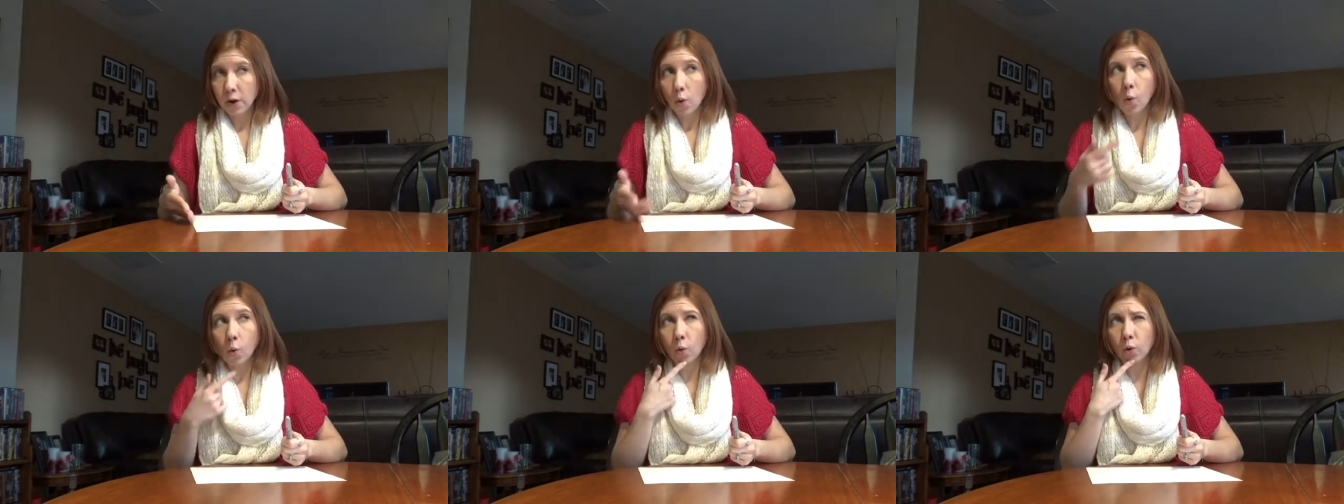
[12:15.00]

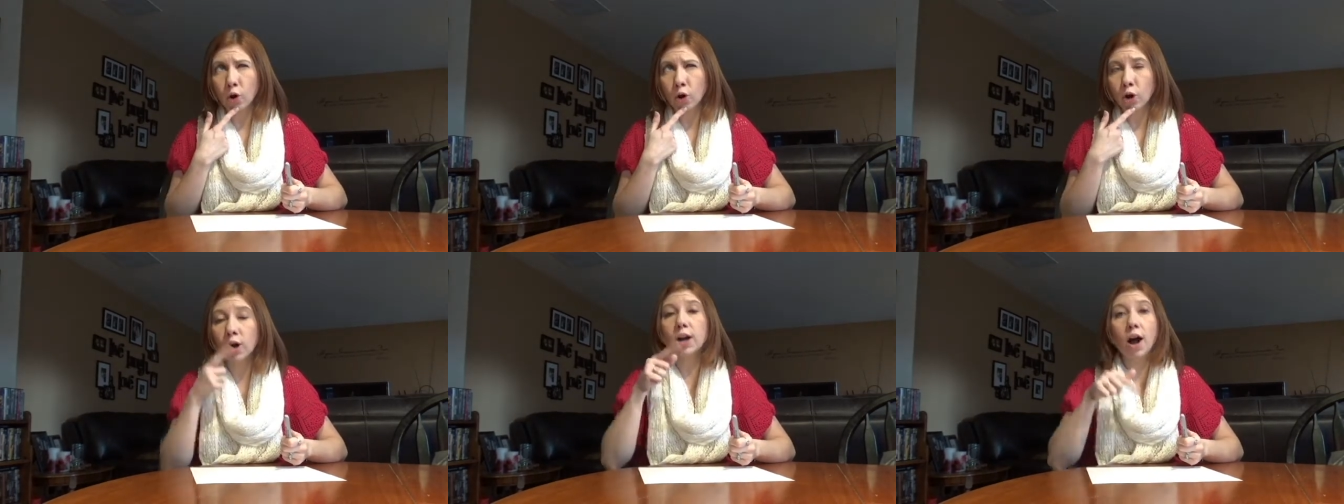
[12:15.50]

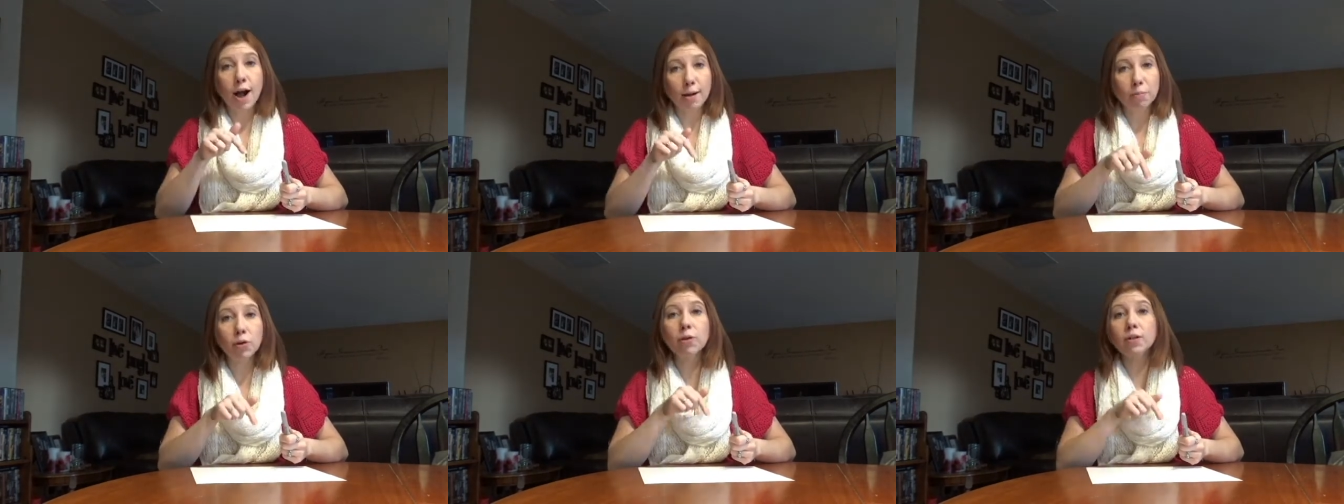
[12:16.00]
or
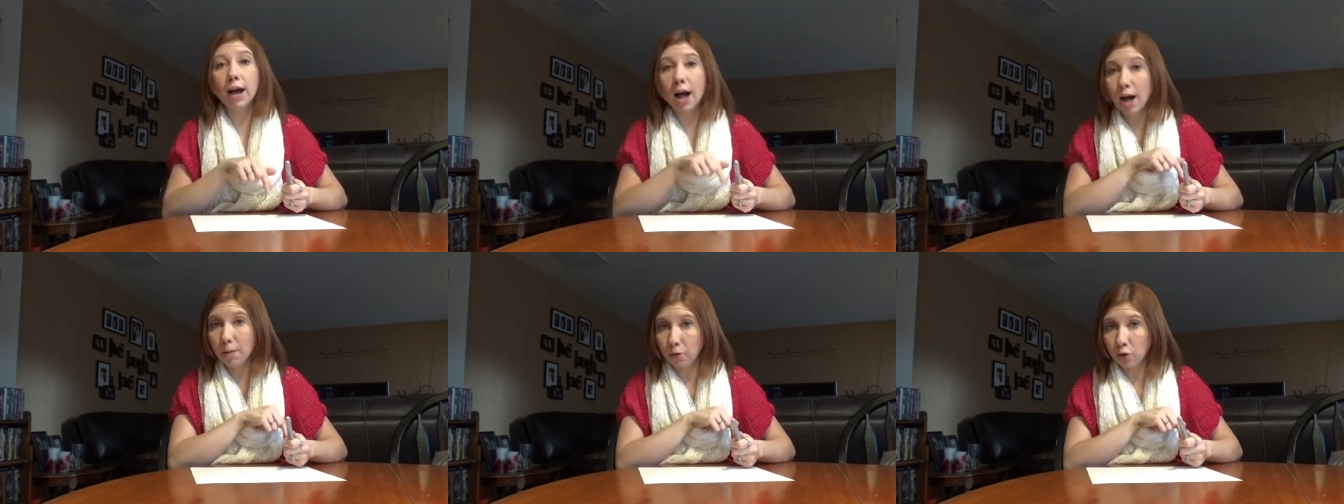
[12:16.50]
gobble
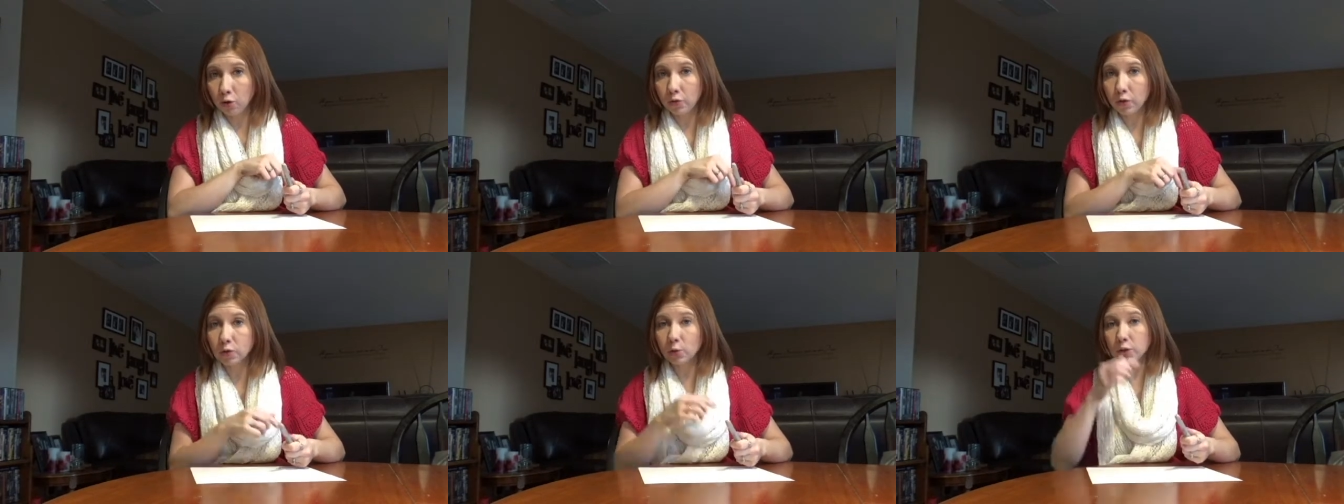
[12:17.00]
gobble,
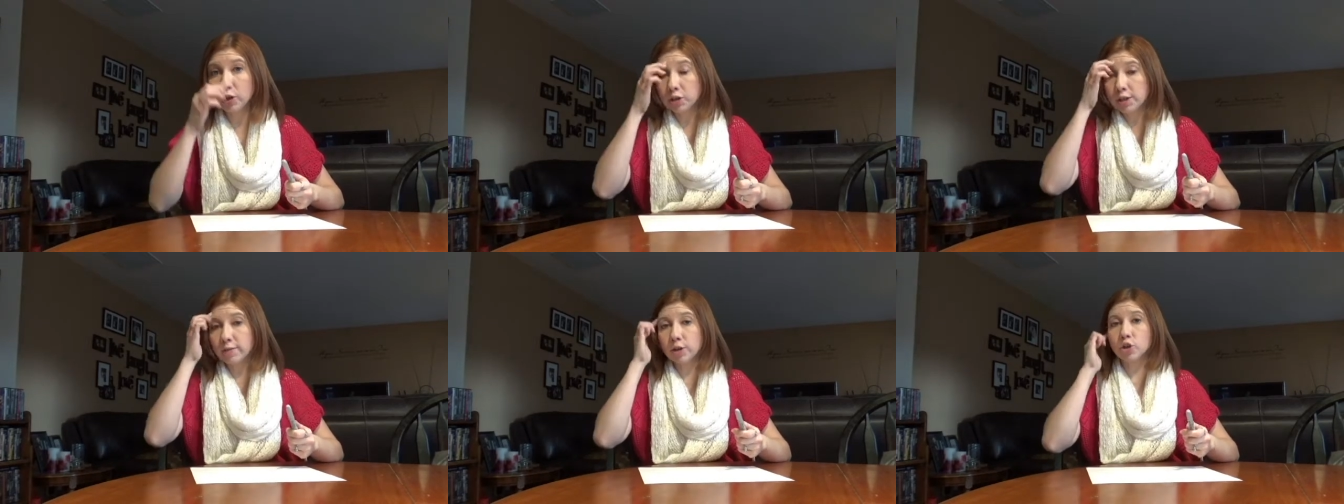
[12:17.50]
those were your
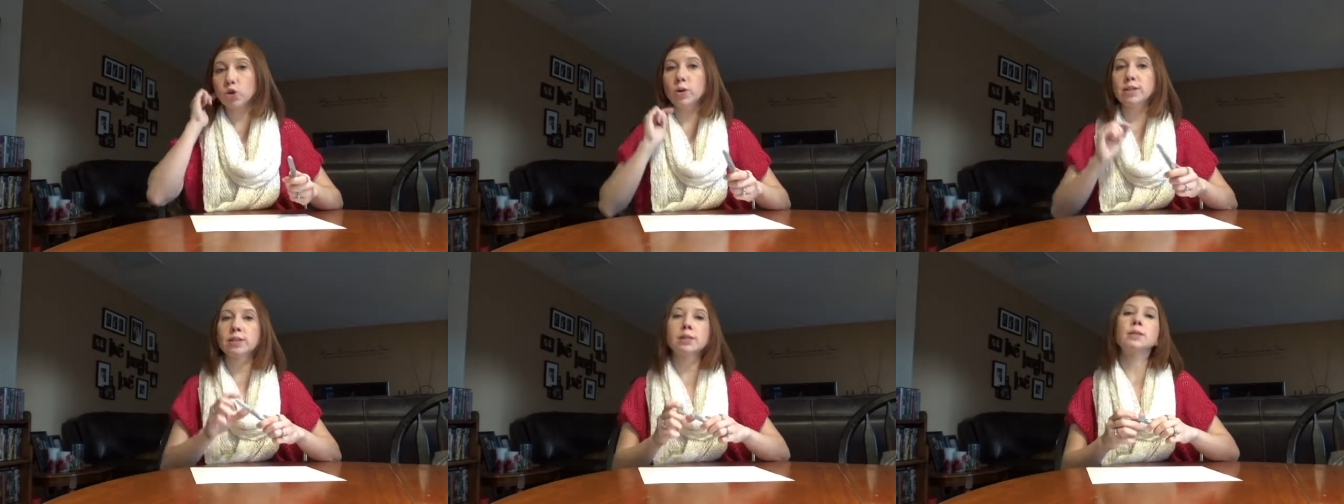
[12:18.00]
different
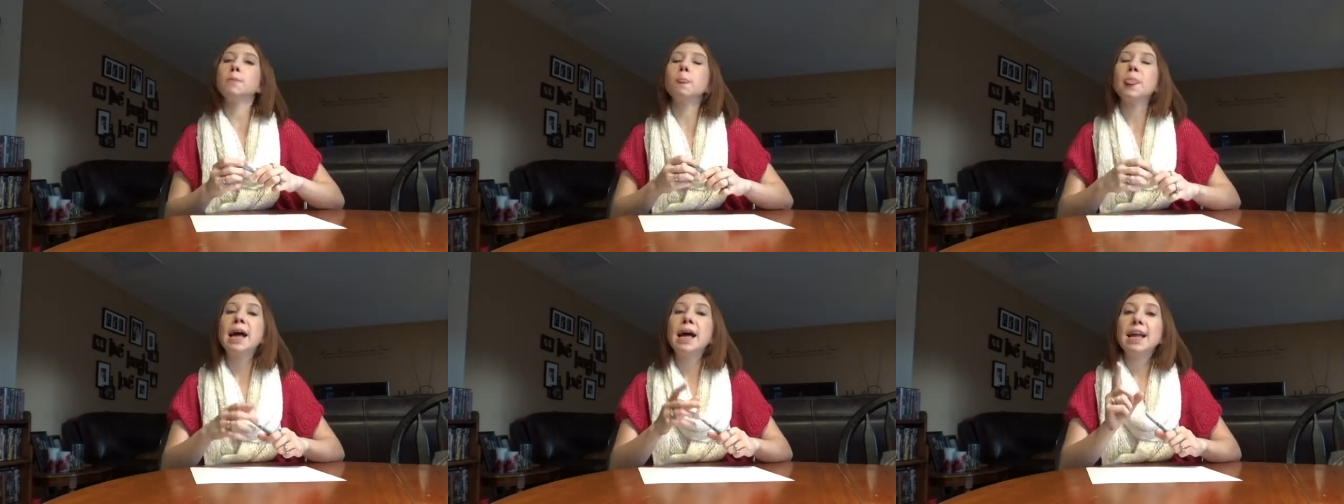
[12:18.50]
choices.